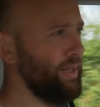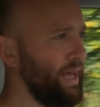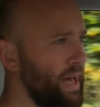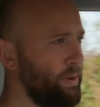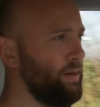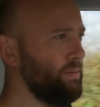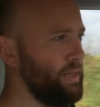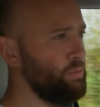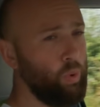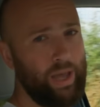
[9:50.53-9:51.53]
The cabin
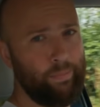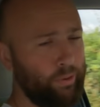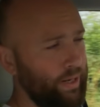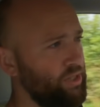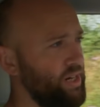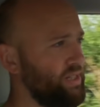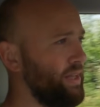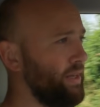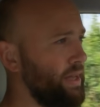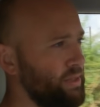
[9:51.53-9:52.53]
is way more
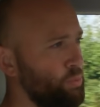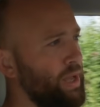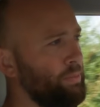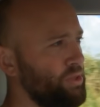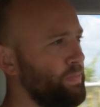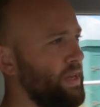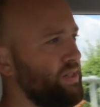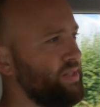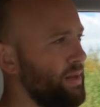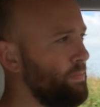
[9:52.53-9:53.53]
interesting, it's way more
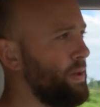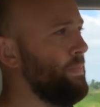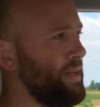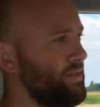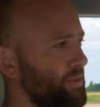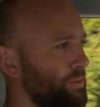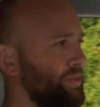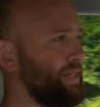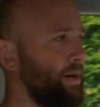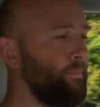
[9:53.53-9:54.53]
spacious and a bit better
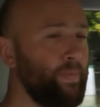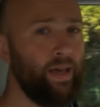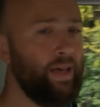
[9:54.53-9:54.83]
thought out.